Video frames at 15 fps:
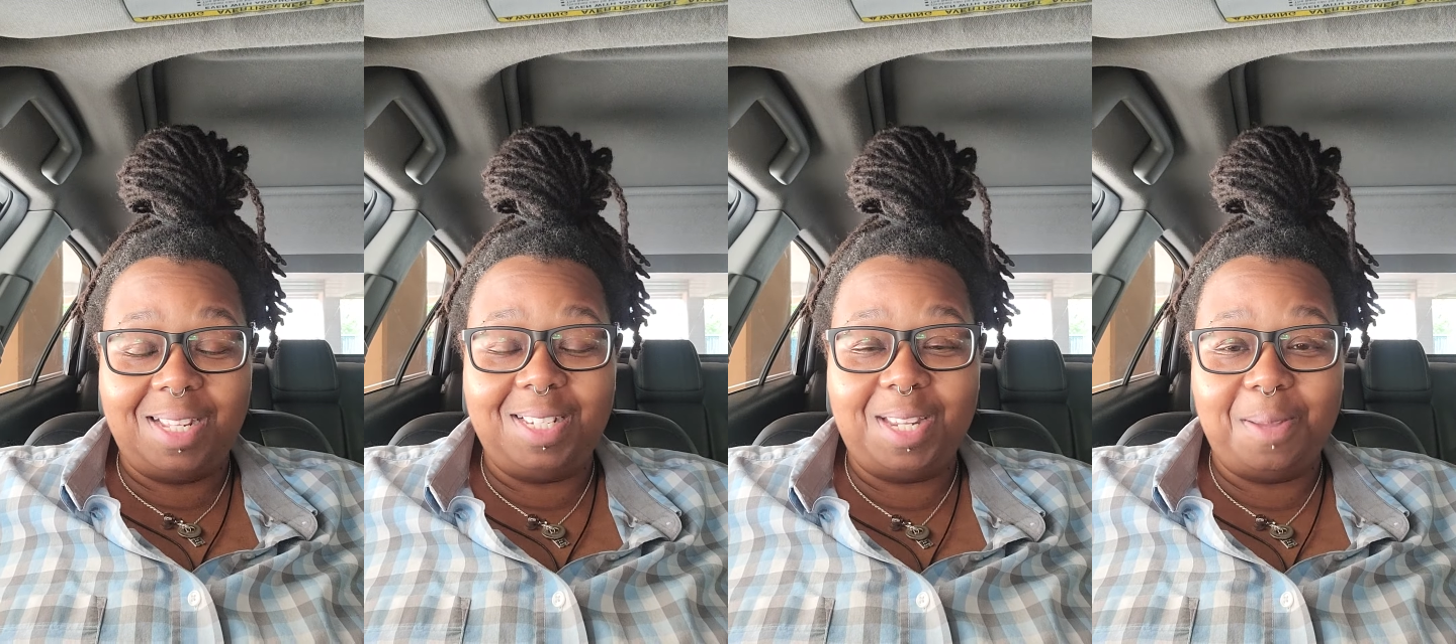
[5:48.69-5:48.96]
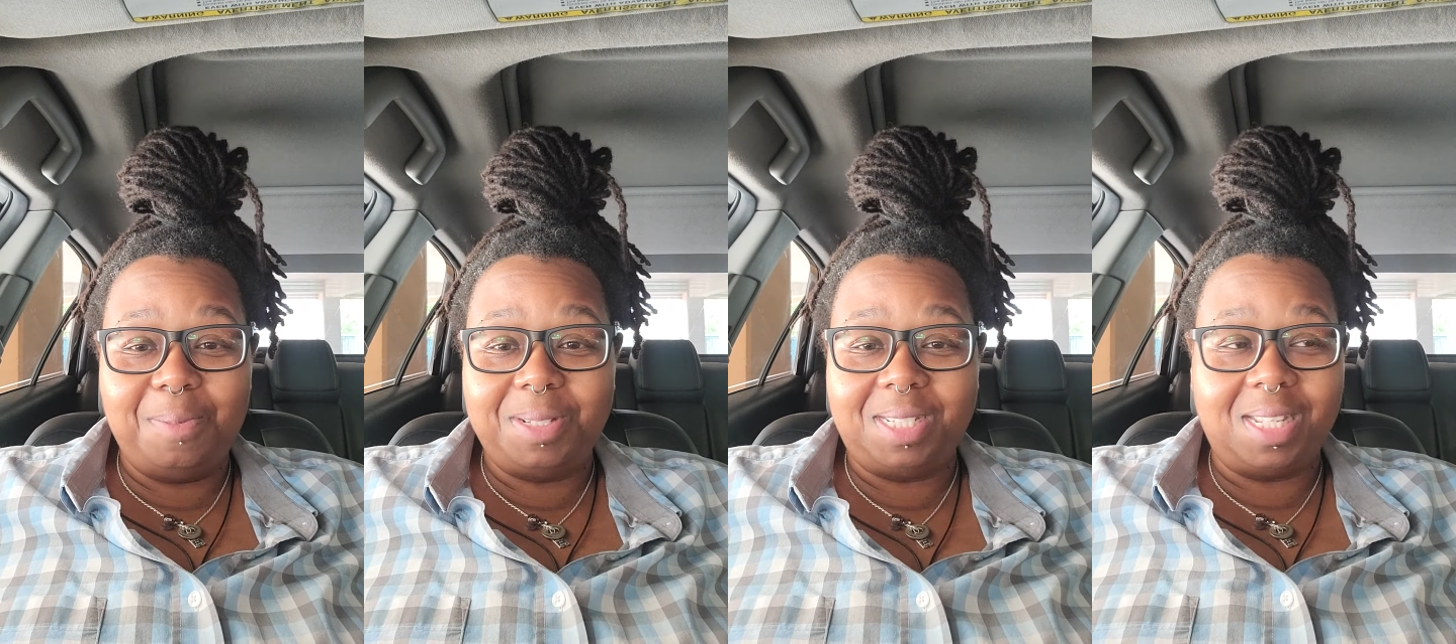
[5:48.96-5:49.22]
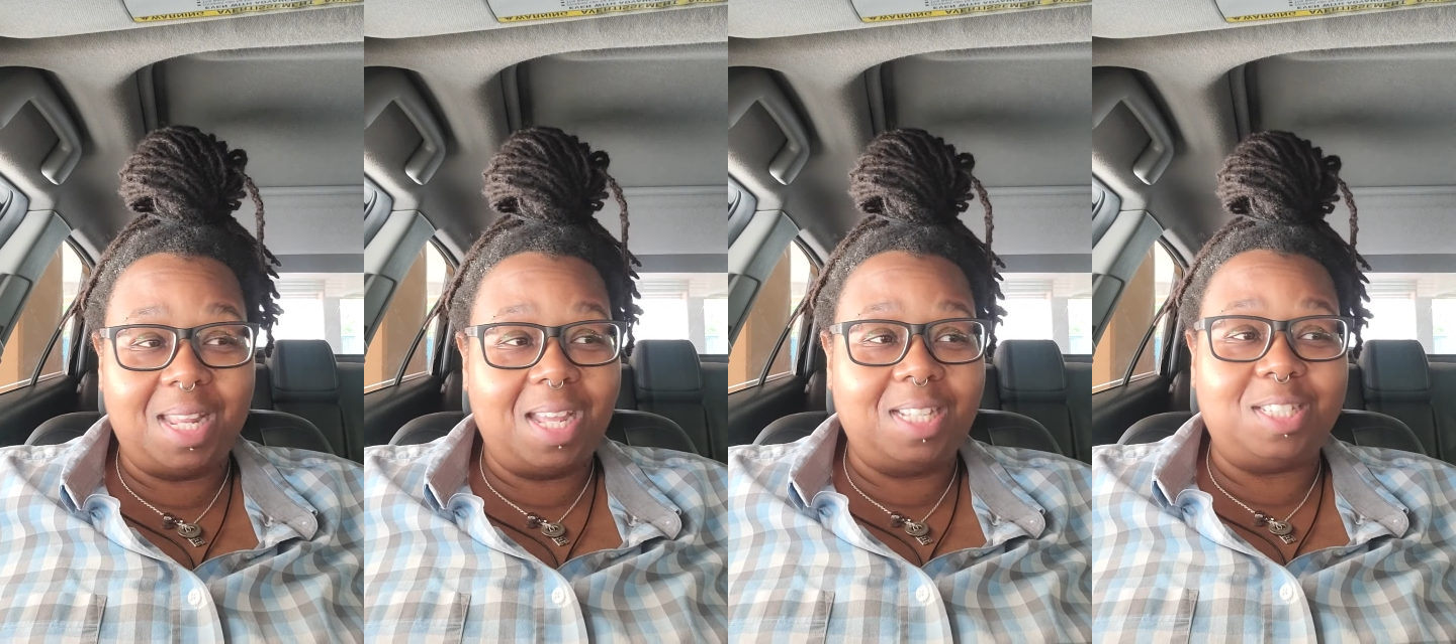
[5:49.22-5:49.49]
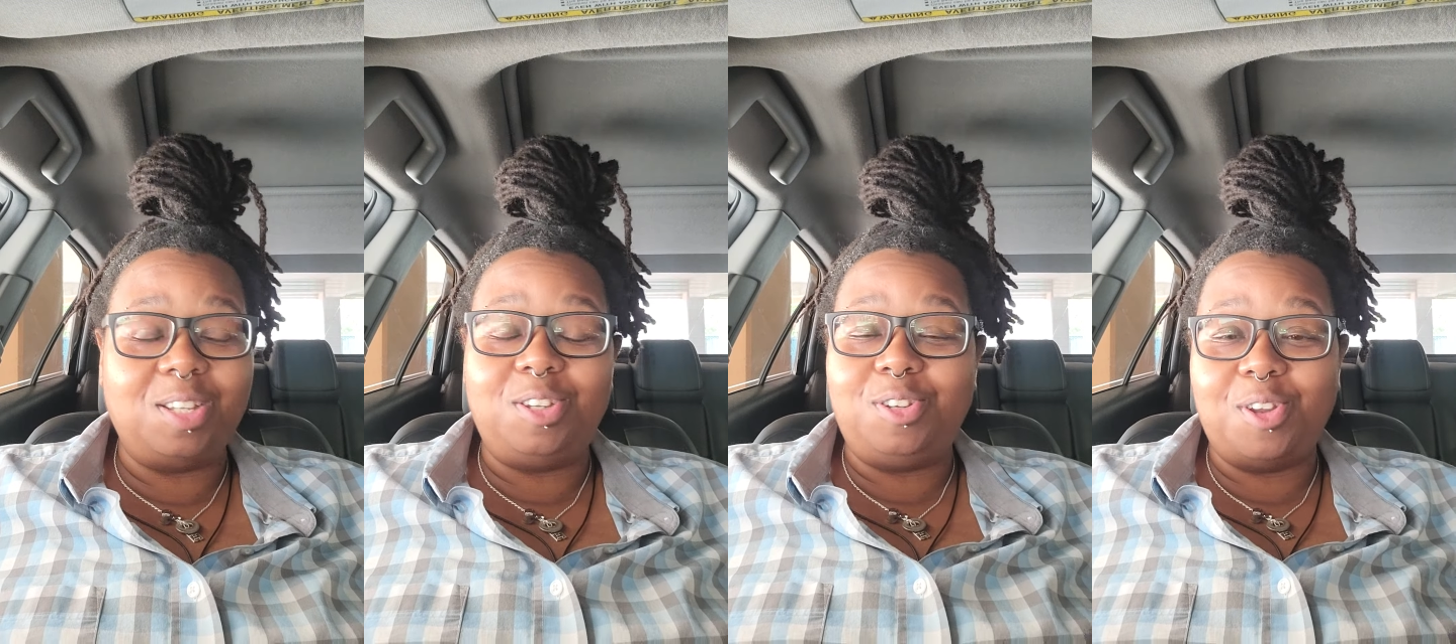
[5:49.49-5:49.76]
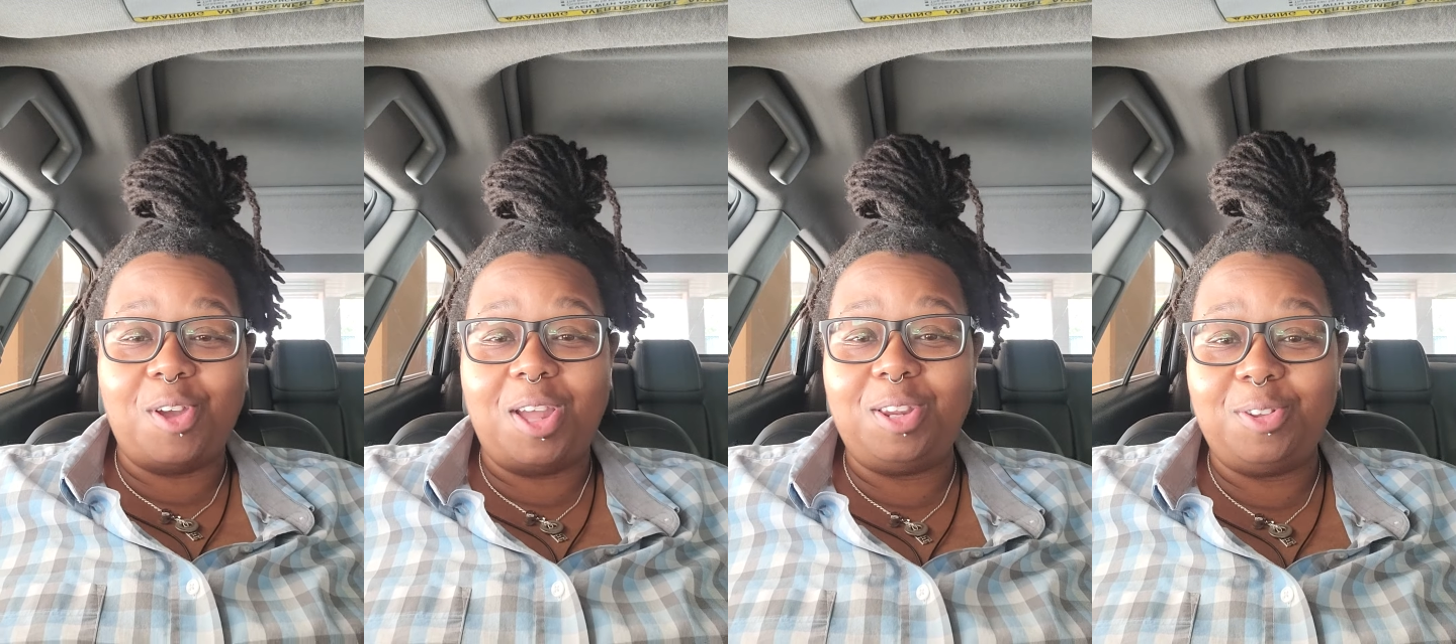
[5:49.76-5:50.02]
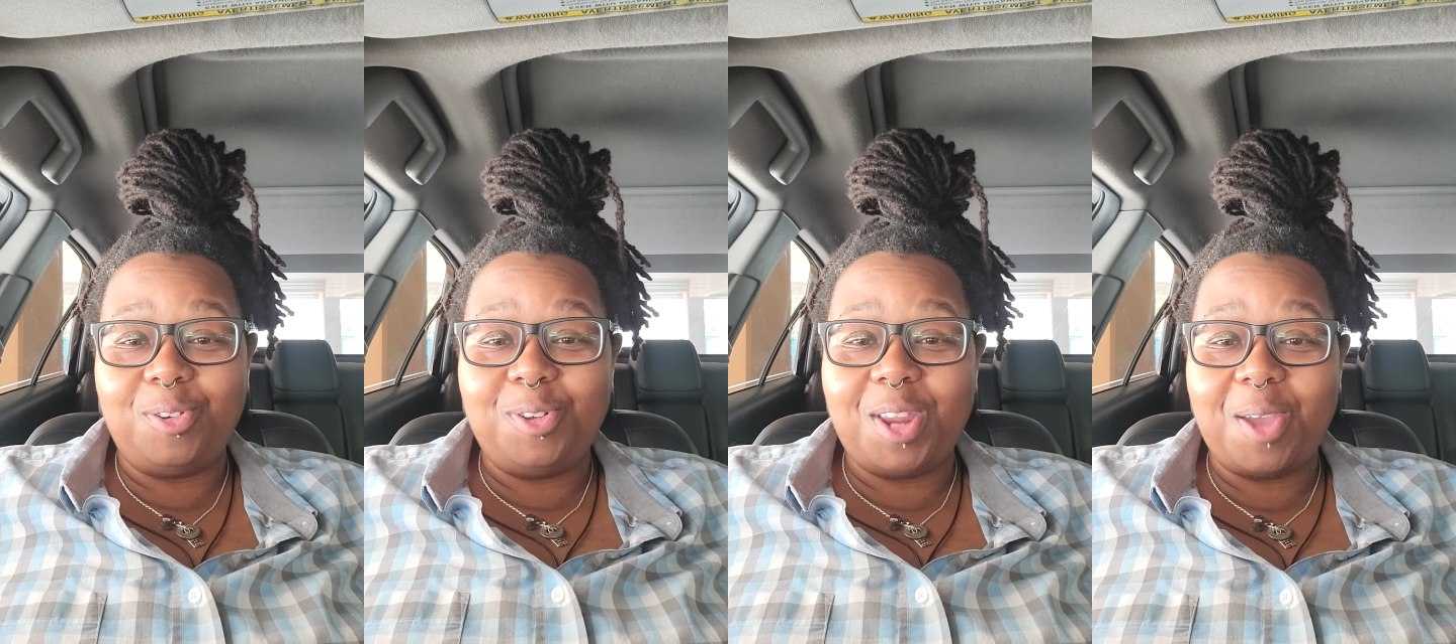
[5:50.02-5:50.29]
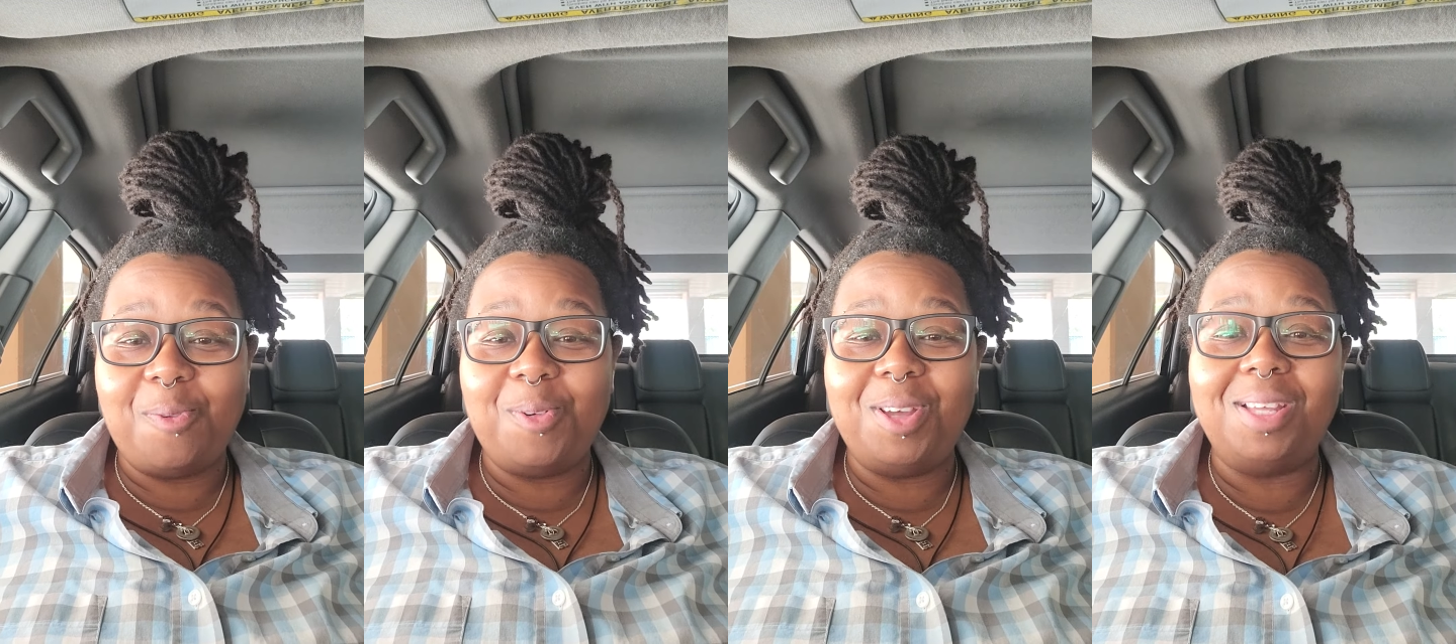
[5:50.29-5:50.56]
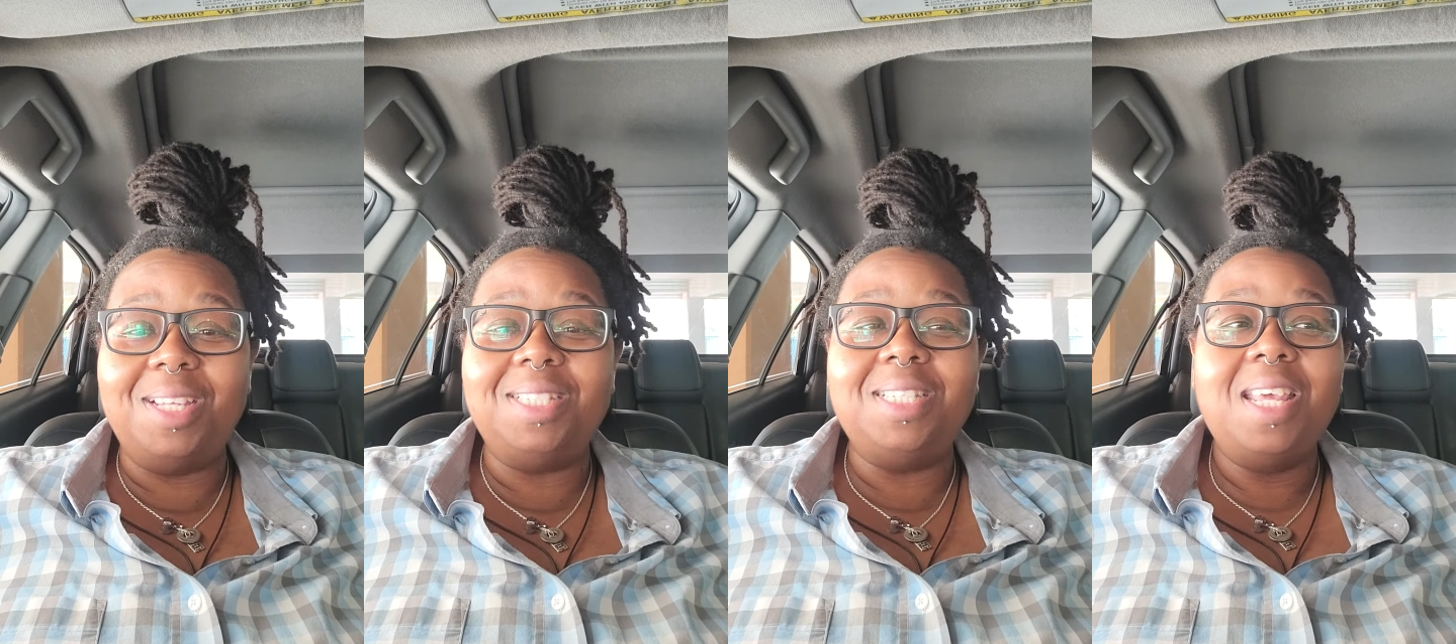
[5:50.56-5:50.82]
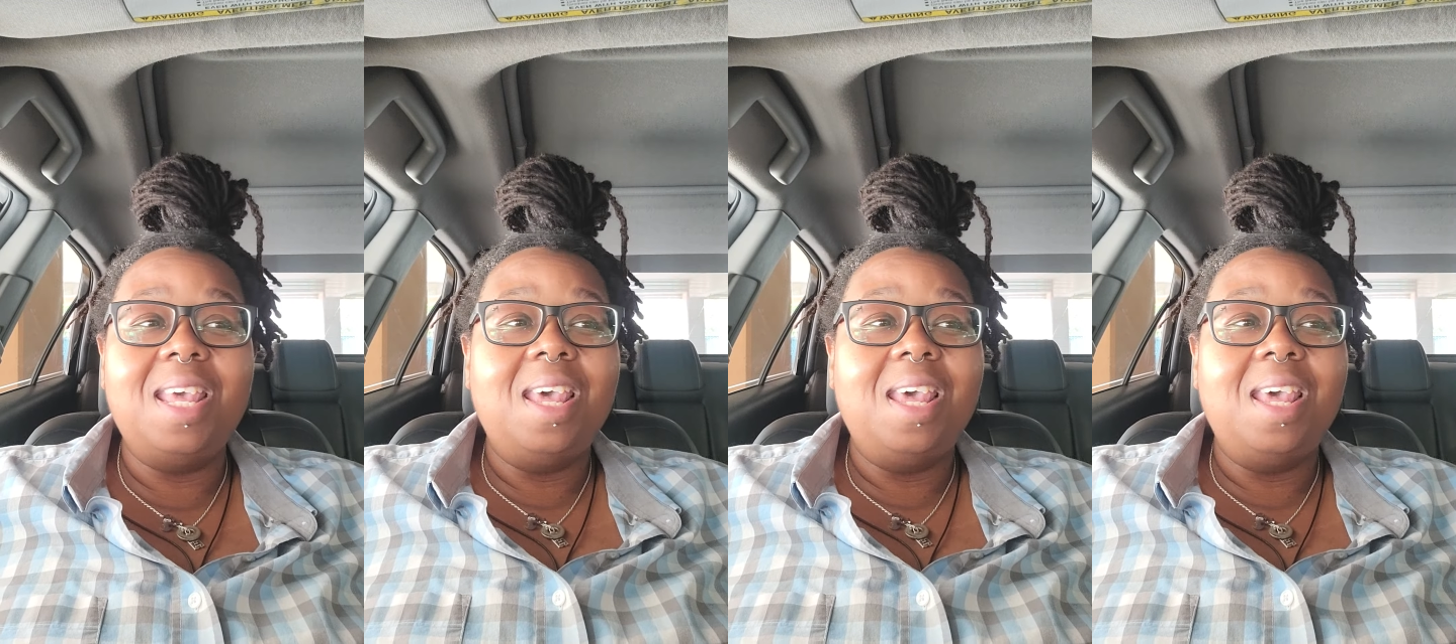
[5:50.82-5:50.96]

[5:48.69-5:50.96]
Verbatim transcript: Demon Slayer, so you know I knew who that was.